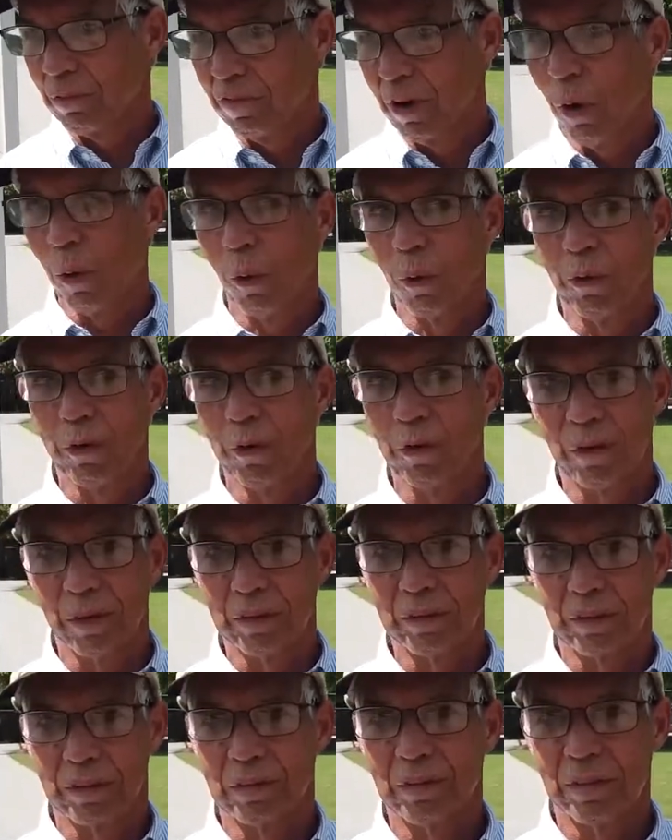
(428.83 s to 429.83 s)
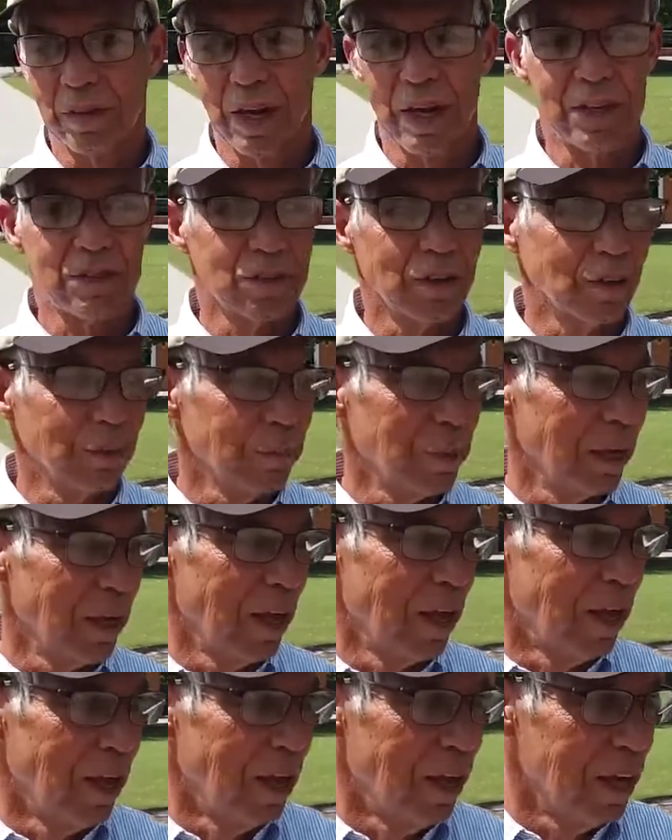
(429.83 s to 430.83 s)
Volt or a Tesla, but
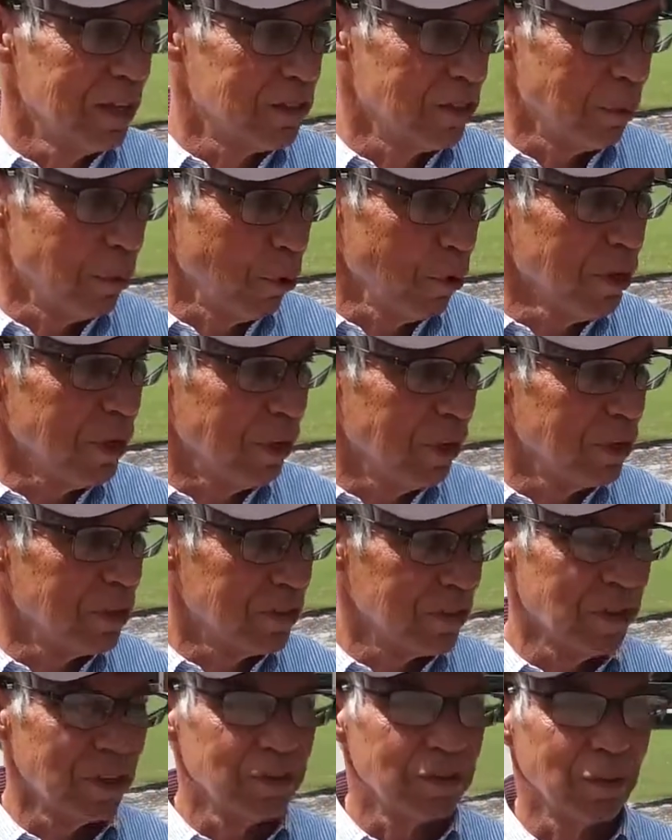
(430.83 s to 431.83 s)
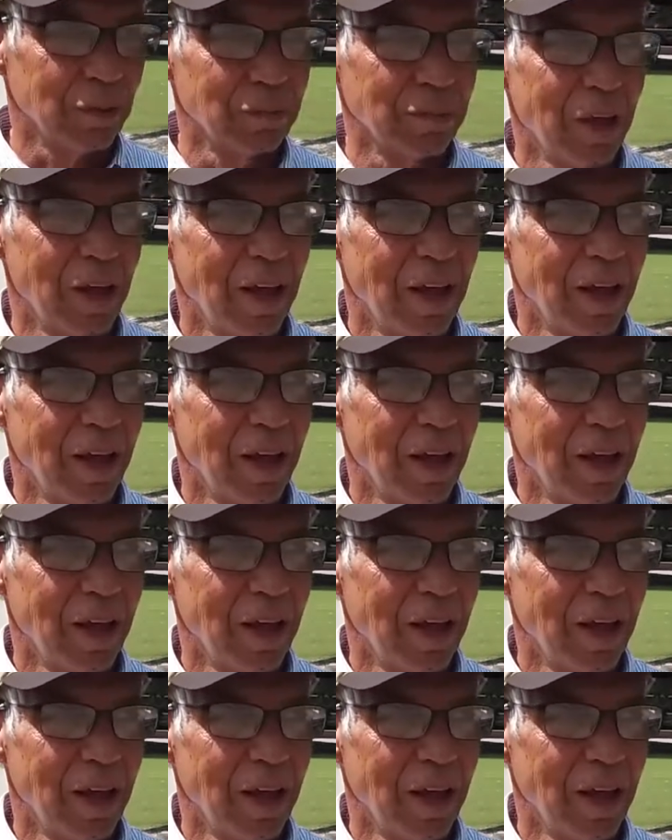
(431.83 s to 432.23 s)
it's a pretty good system.